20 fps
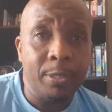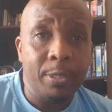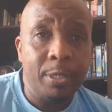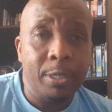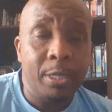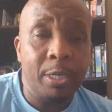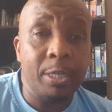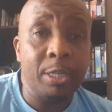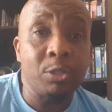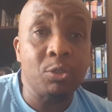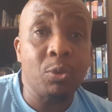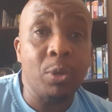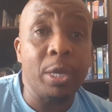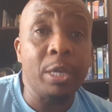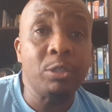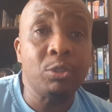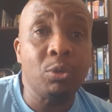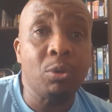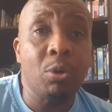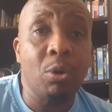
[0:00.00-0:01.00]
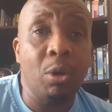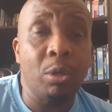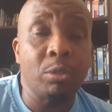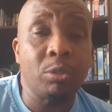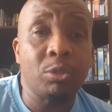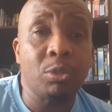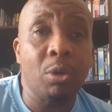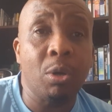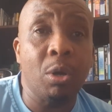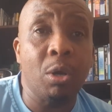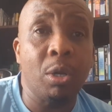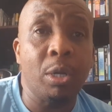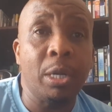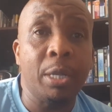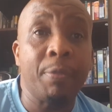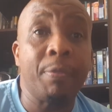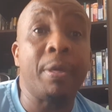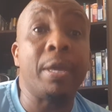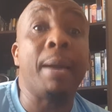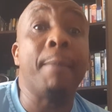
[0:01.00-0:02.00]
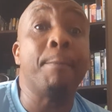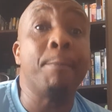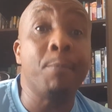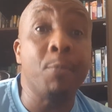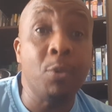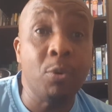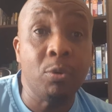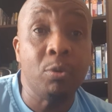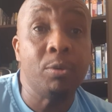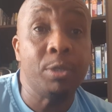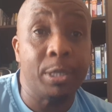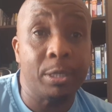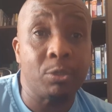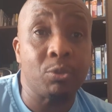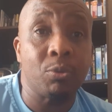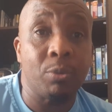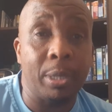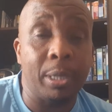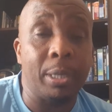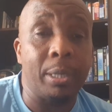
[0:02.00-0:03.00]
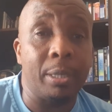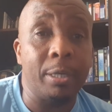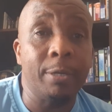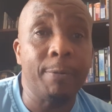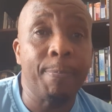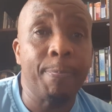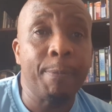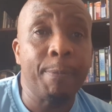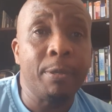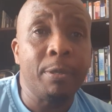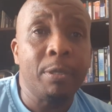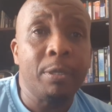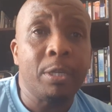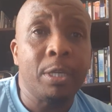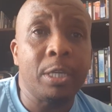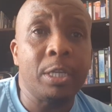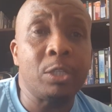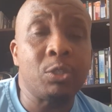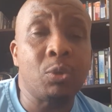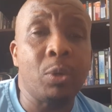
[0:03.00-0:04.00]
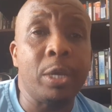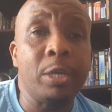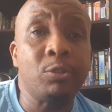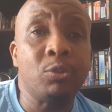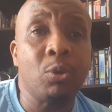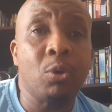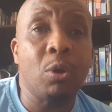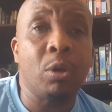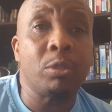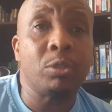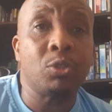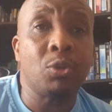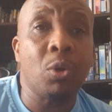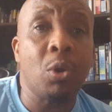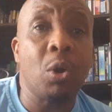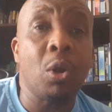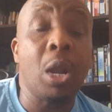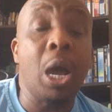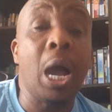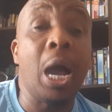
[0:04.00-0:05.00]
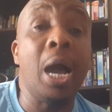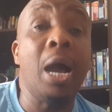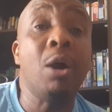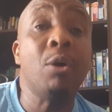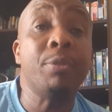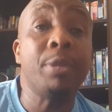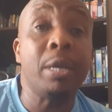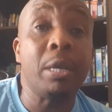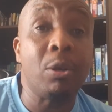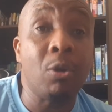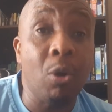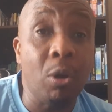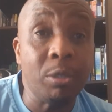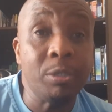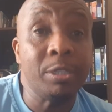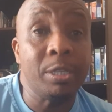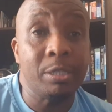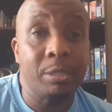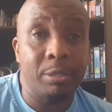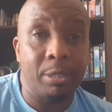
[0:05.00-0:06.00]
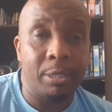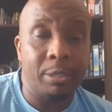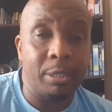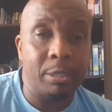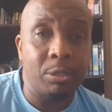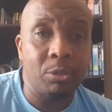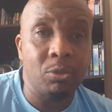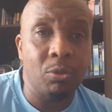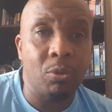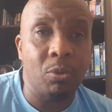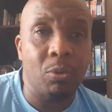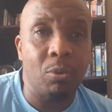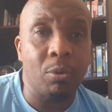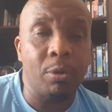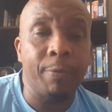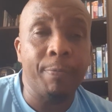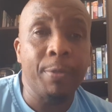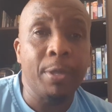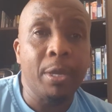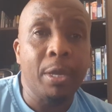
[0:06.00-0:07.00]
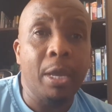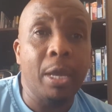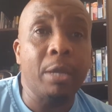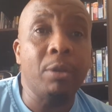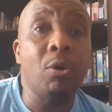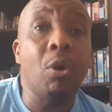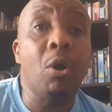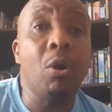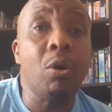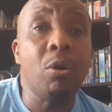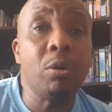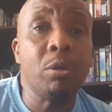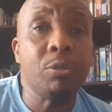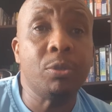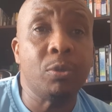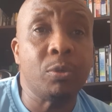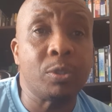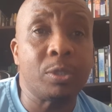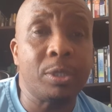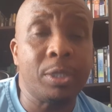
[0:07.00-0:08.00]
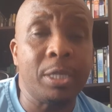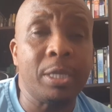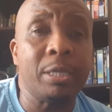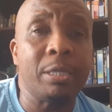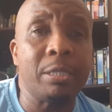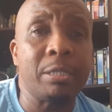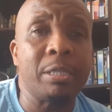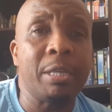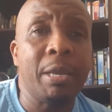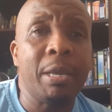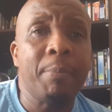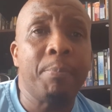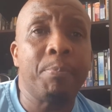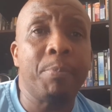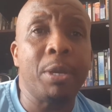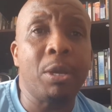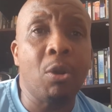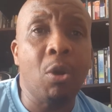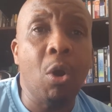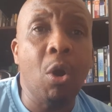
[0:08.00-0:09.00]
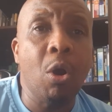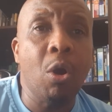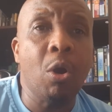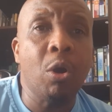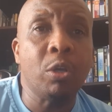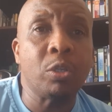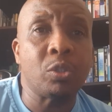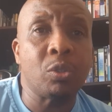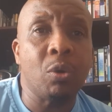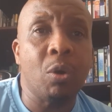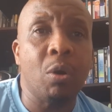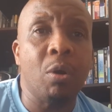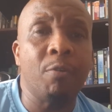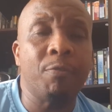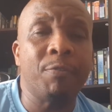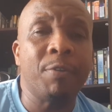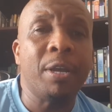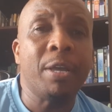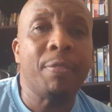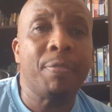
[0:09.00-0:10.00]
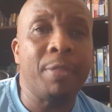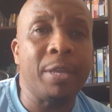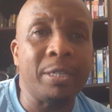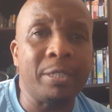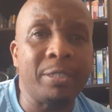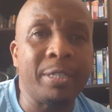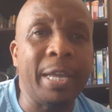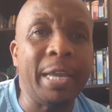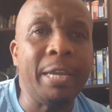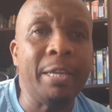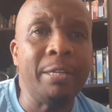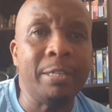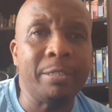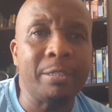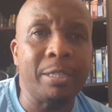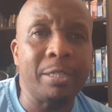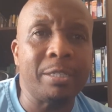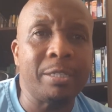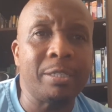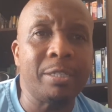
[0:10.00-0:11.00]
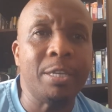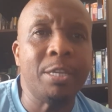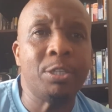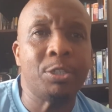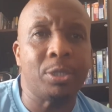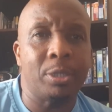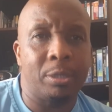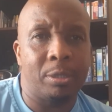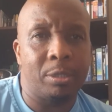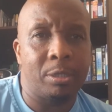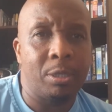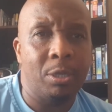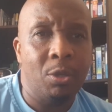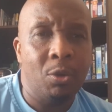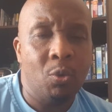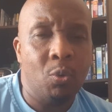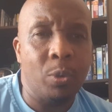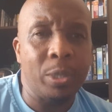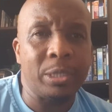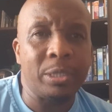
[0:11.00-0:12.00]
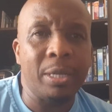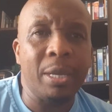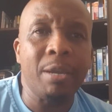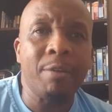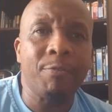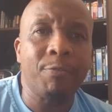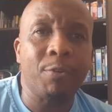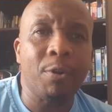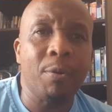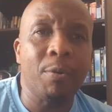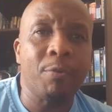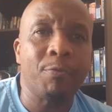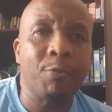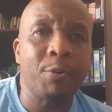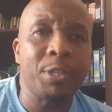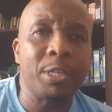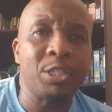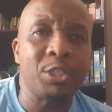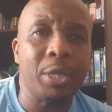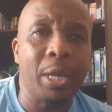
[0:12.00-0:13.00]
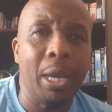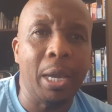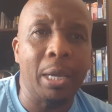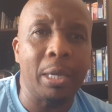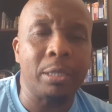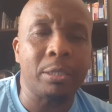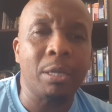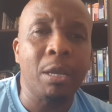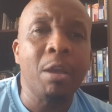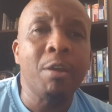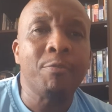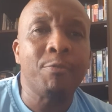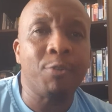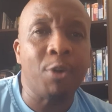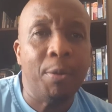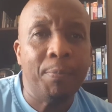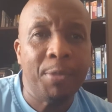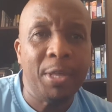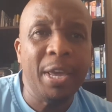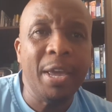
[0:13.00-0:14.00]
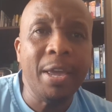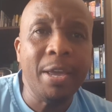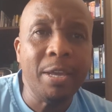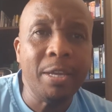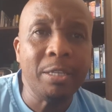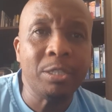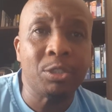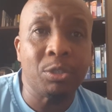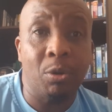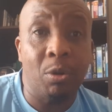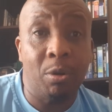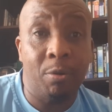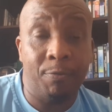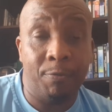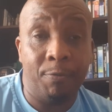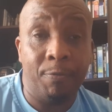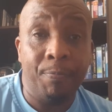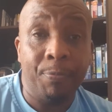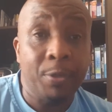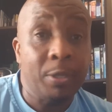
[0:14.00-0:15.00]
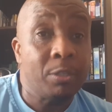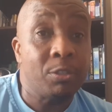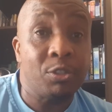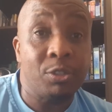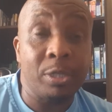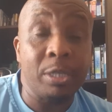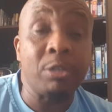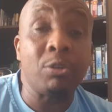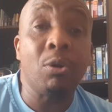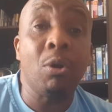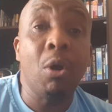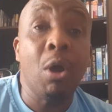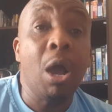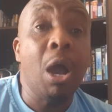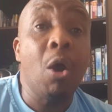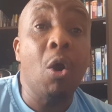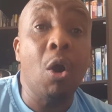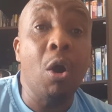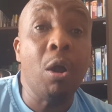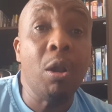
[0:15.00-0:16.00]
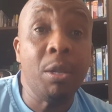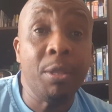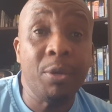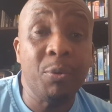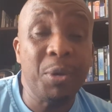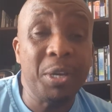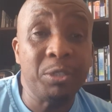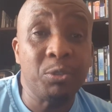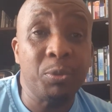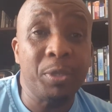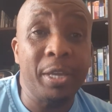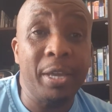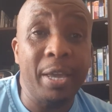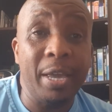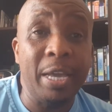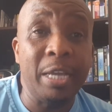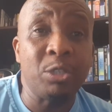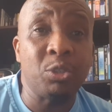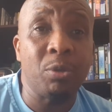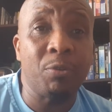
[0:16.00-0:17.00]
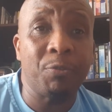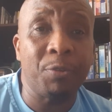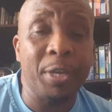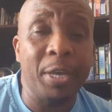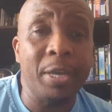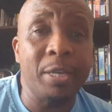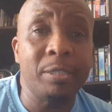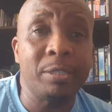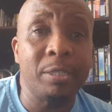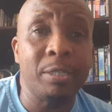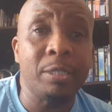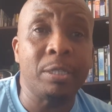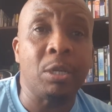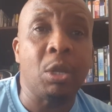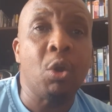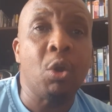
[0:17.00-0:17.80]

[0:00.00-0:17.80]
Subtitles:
It is going to control their mood as well. It is going to control how they concentrate at school. And all those things because of the daily decisions we take for the child from the age of 0 all the way to the age of 18.